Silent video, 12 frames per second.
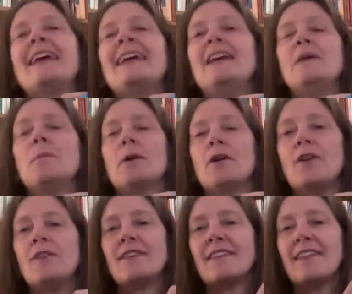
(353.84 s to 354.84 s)
helium
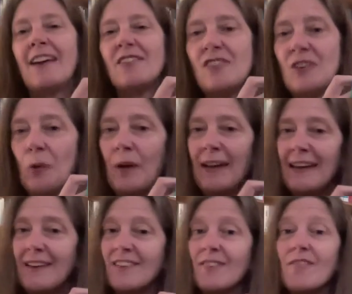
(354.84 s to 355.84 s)
balloons attached to your
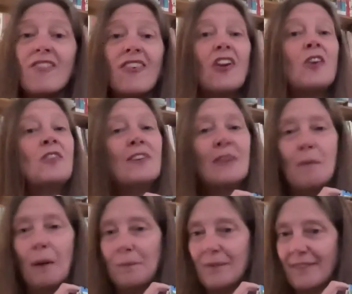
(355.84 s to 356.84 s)
ears and floating them
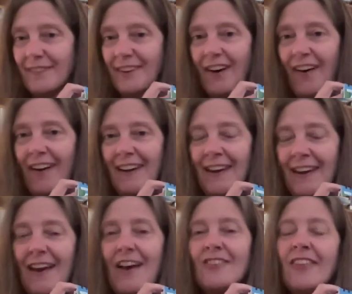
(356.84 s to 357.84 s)
up to the sky.
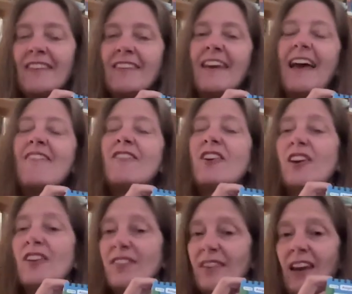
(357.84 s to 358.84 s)
So there's an
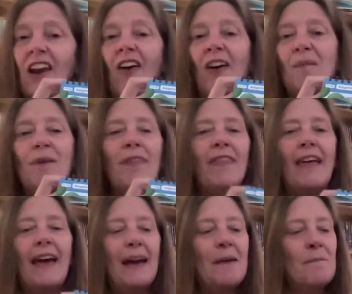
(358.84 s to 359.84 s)
effortless alignment
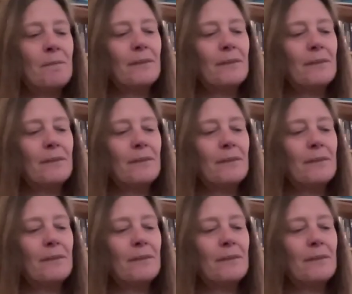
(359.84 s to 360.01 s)
there.